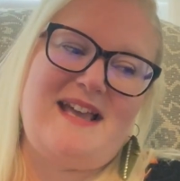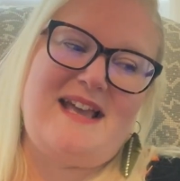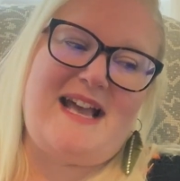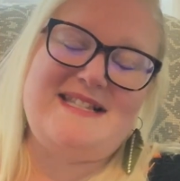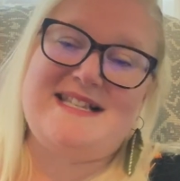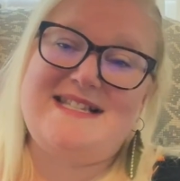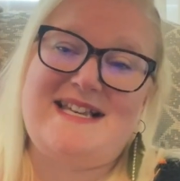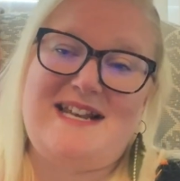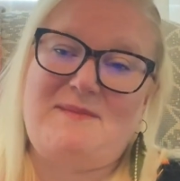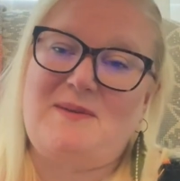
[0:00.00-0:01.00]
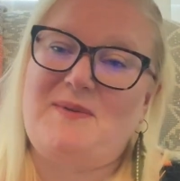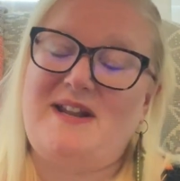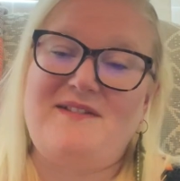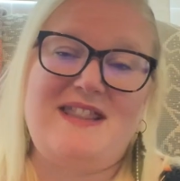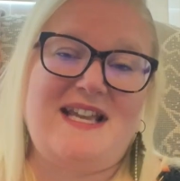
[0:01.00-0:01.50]
as I said, I'm going to put
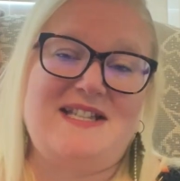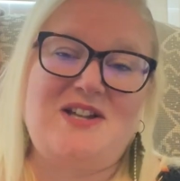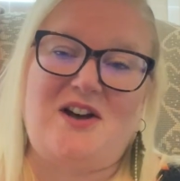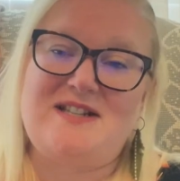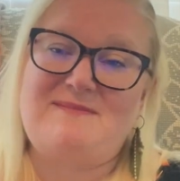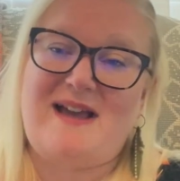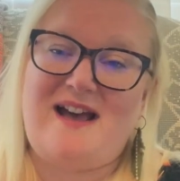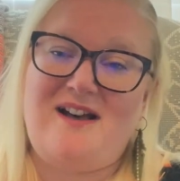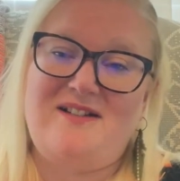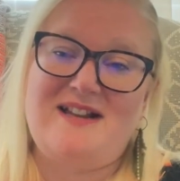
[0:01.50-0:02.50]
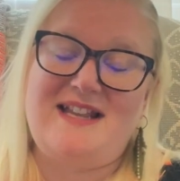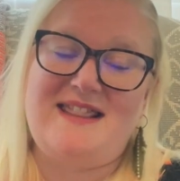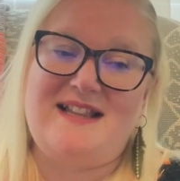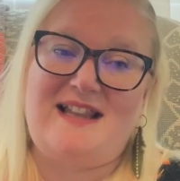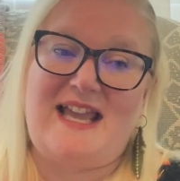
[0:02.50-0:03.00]
everything I talked about in
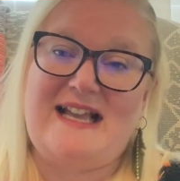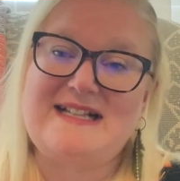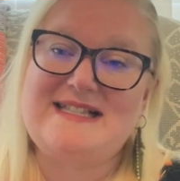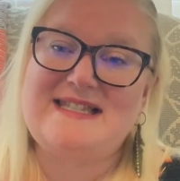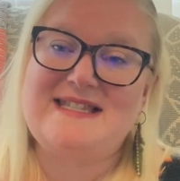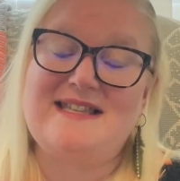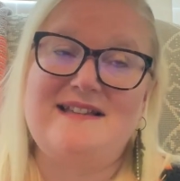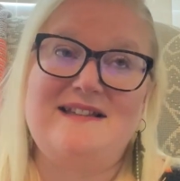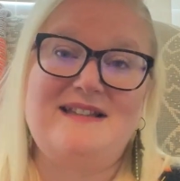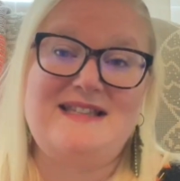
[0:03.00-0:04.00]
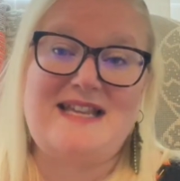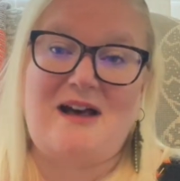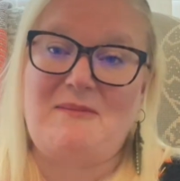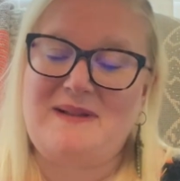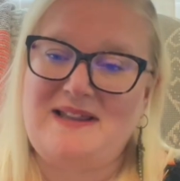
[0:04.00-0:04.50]
the links
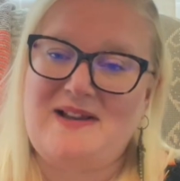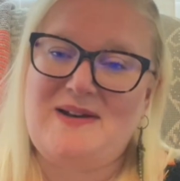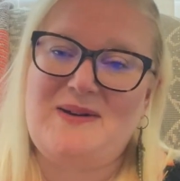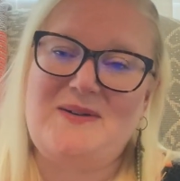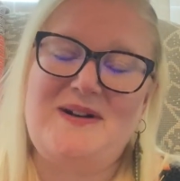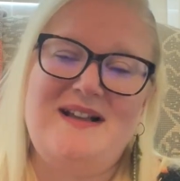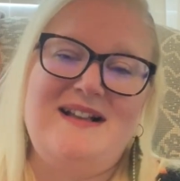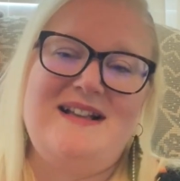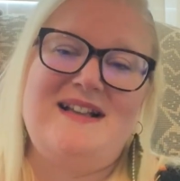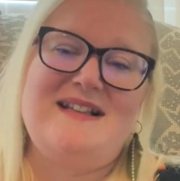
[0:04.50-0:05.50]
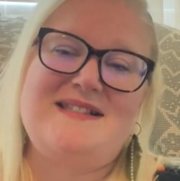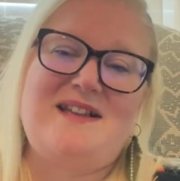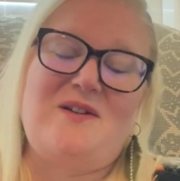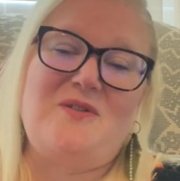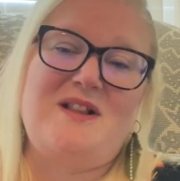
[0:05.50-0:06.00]
down below.
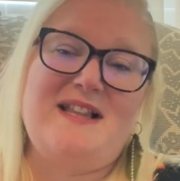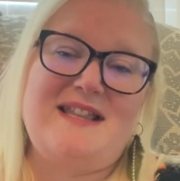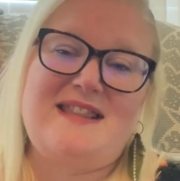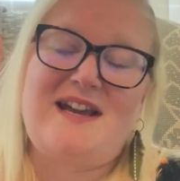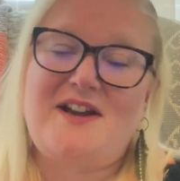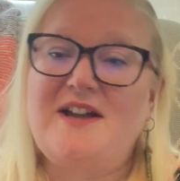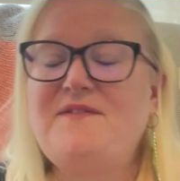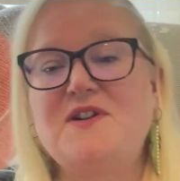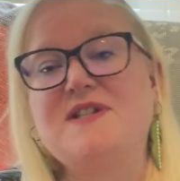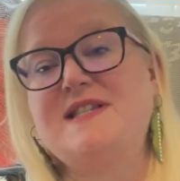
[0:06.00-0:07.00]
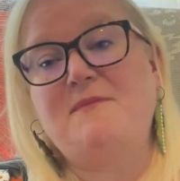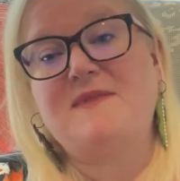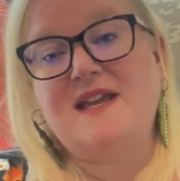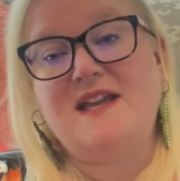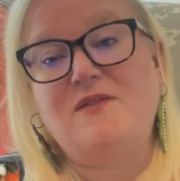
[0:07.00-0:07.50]
So click there if there's
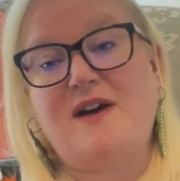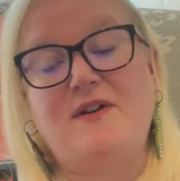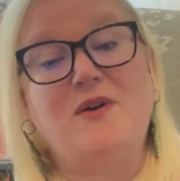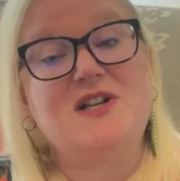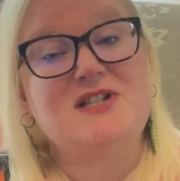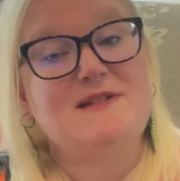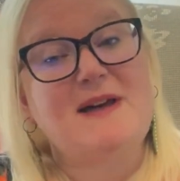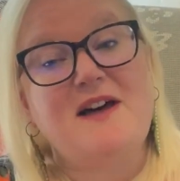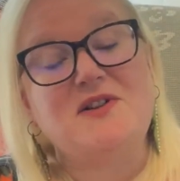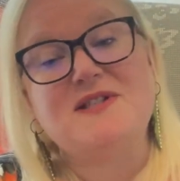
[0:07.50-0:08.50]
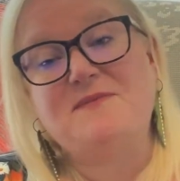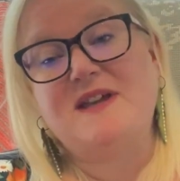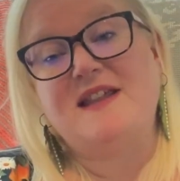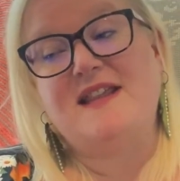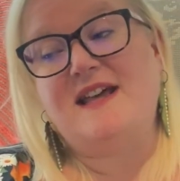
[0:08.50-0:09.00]
something you have a question about, or
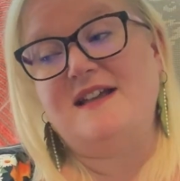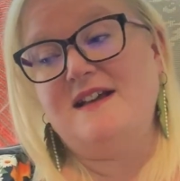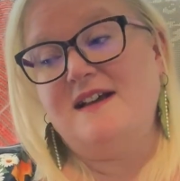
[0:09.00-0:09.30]
something that